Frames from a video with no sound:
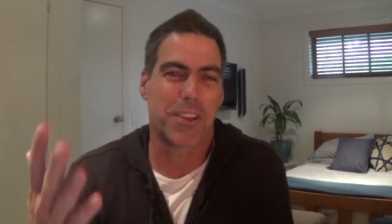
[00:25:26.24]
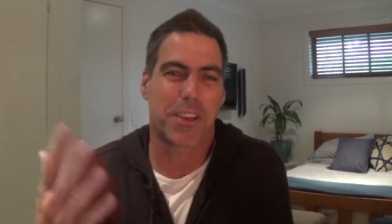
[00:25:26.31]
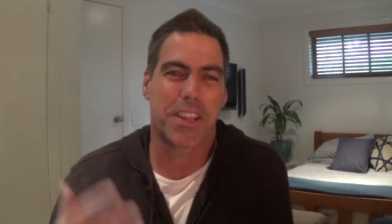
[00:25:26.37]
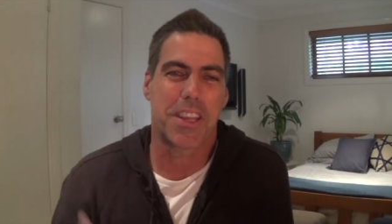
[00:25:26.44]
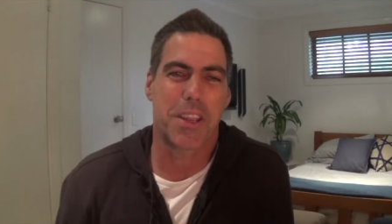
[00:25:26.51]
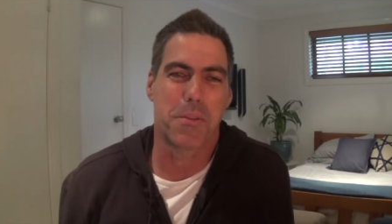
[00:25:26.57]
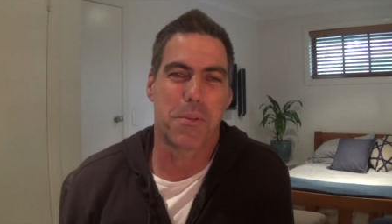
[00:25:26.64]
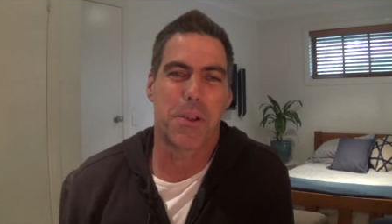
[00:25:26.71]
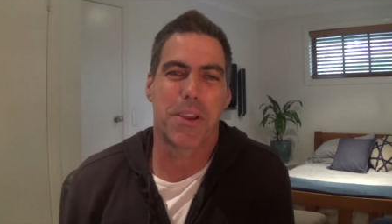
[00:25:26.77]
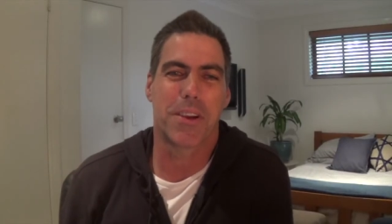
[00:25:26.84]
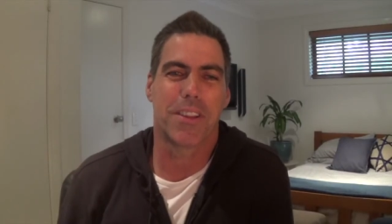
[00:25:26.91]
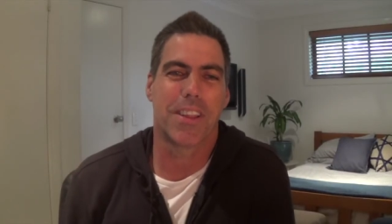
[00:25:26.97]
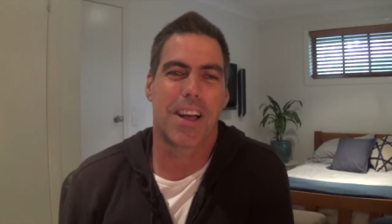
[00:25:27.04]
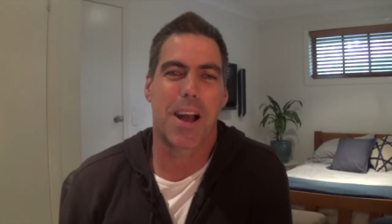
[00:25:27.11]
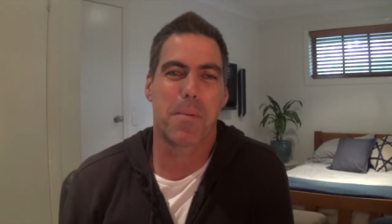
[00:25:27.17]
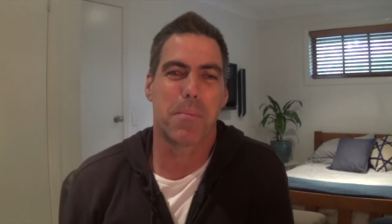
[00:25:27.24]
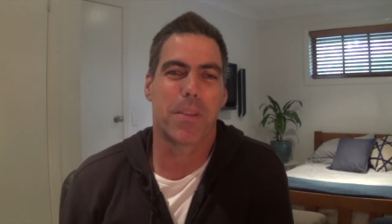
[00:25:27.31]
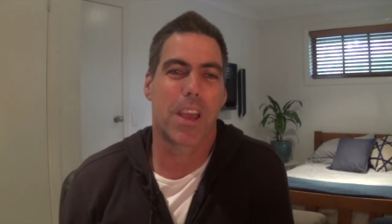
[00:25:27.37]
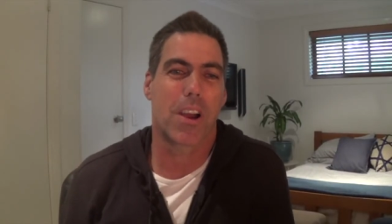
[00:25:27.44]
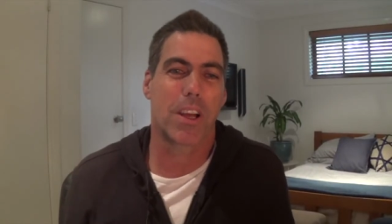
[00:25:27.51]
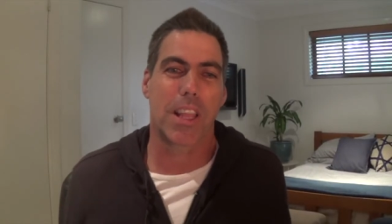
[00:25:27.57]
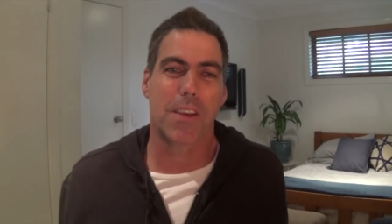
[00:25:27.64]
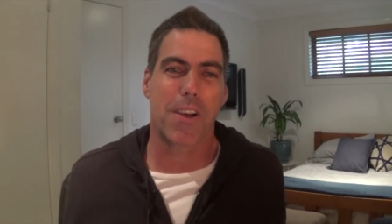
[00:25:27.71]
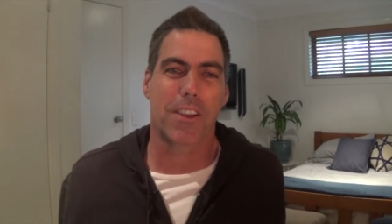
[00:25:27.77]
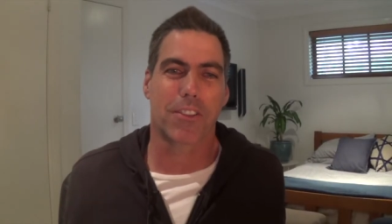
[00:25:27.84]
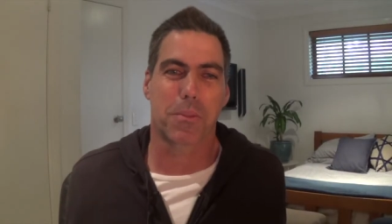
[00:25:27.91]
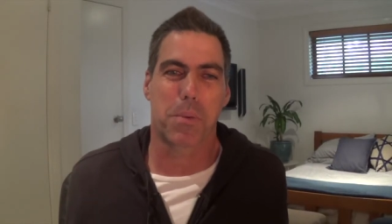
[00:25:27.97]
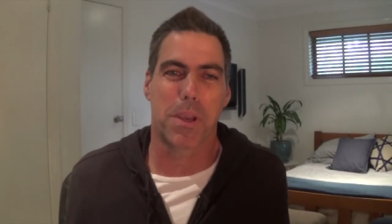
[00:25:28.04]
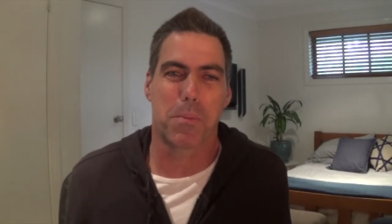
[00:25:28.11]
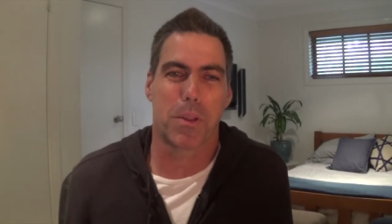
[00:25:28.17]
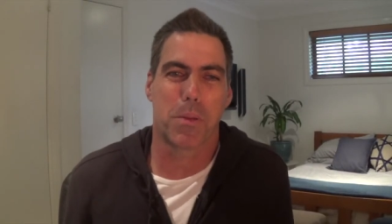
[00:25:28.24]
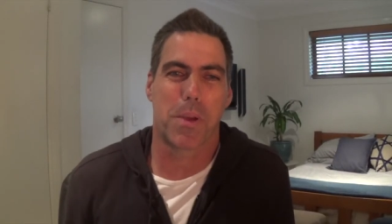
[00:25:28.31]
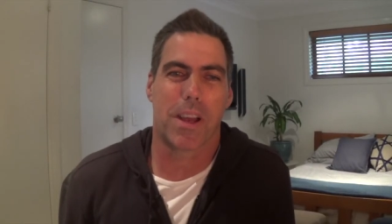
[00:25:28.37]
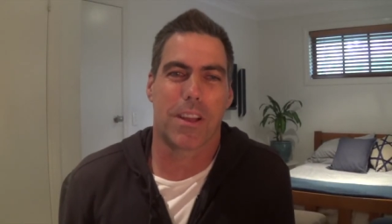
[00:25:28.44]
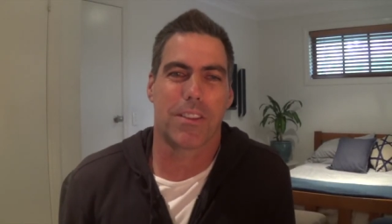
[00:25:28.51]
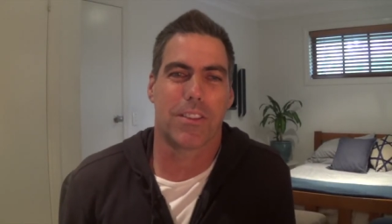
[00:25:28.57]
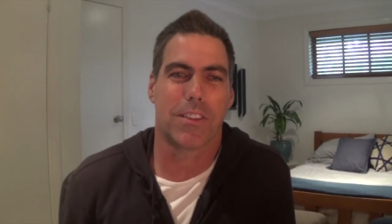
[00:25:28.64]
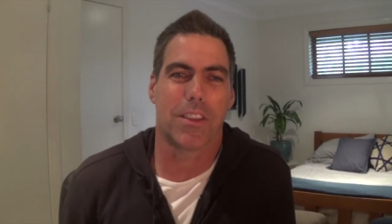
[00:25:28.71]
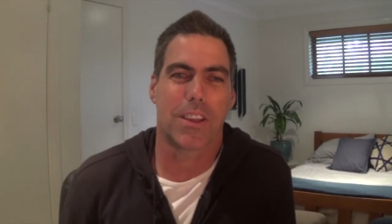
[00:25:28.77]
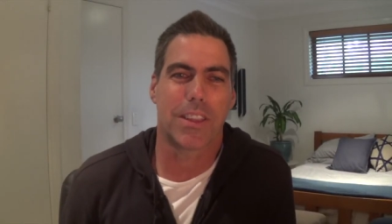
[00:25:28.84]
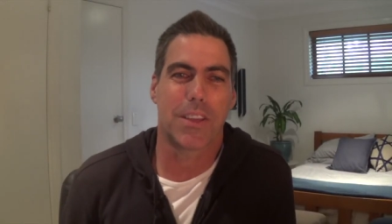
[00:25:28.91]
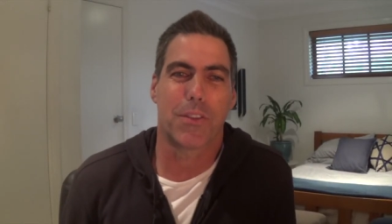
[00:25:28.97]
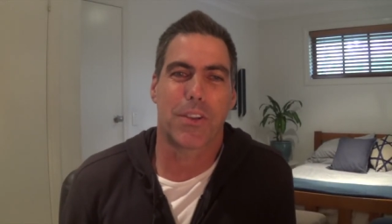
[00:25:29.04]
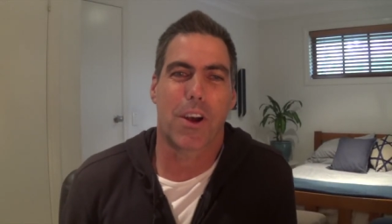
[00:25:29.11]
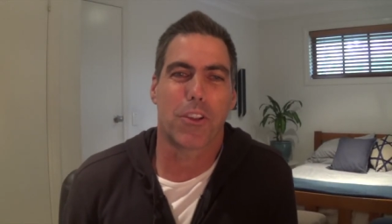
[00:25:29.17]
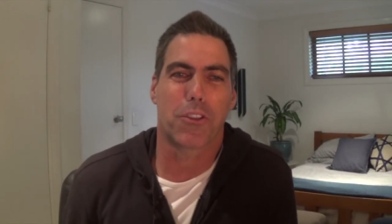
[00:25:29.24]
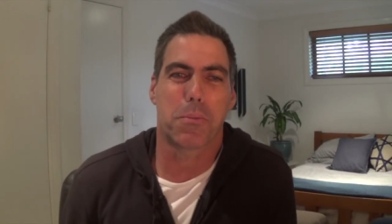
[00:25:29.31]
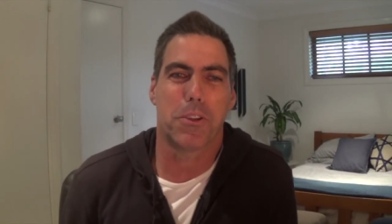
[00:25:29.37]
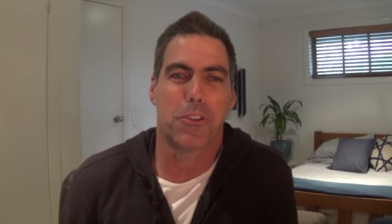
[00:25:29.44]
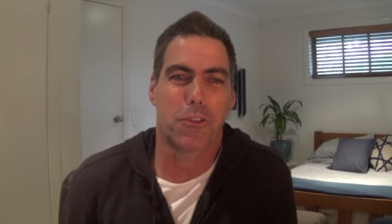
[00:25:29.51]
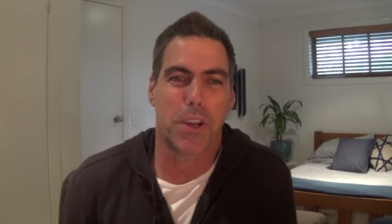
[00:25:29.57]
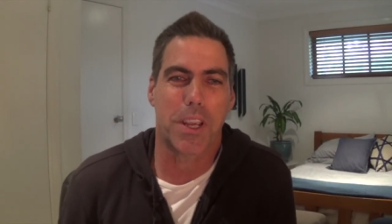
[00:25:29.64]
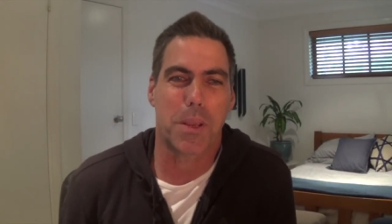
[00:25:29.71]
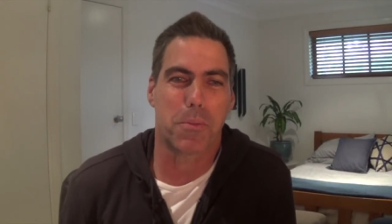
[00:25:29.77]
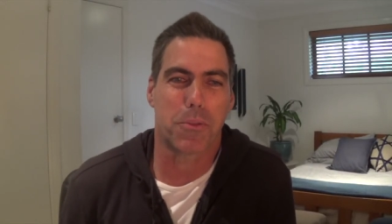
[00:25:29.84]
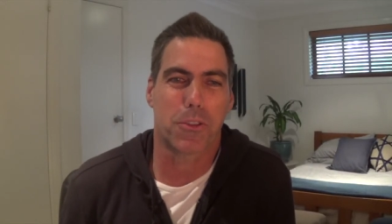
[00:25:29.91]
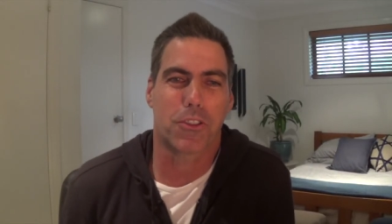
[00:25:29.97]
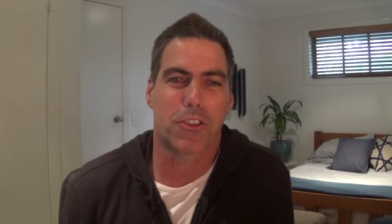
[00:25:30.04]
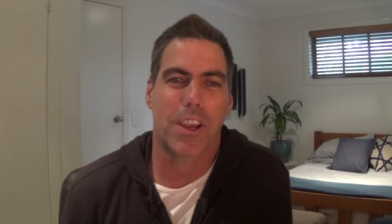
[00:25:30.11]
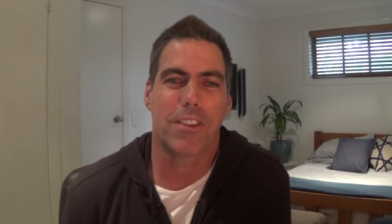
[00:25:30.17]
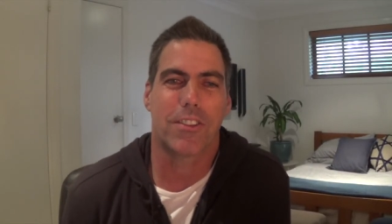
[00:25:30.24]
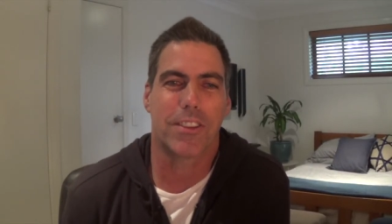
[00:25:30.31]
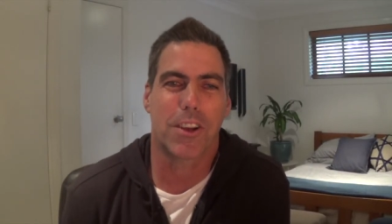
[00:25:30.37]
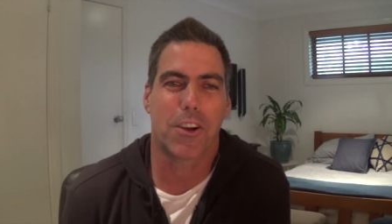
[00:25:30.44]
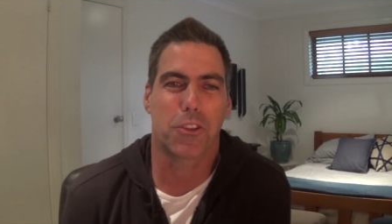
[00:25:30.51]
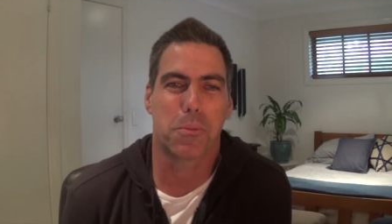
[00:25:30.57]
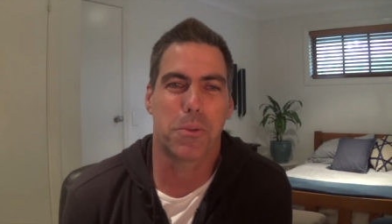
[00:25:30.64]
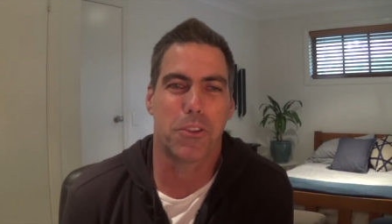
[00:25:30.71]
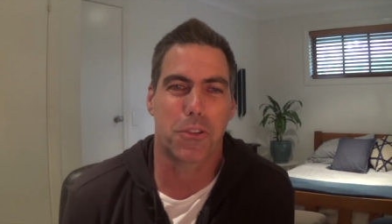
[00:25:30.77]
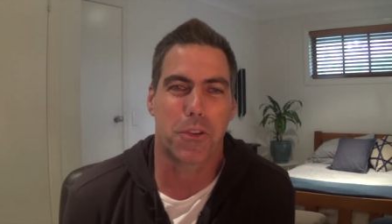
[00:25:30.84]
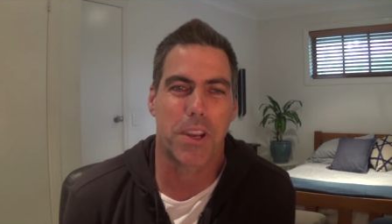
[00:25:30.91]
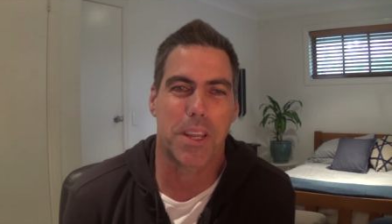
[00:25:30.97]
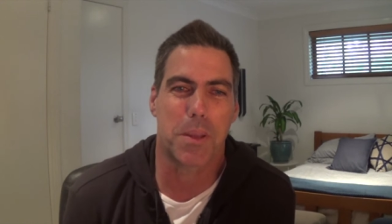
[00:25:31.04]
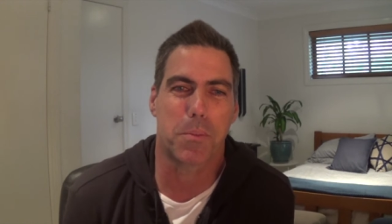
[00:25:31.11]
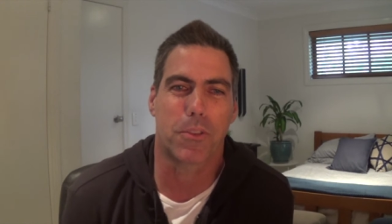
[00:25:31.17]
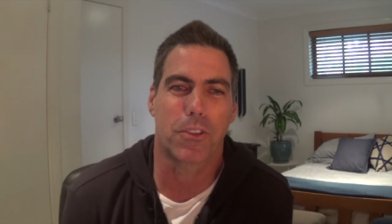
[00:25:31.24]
looking at your reel. Yeah, I love asking people about like living ultimate dreams or chasing ultimate dreams.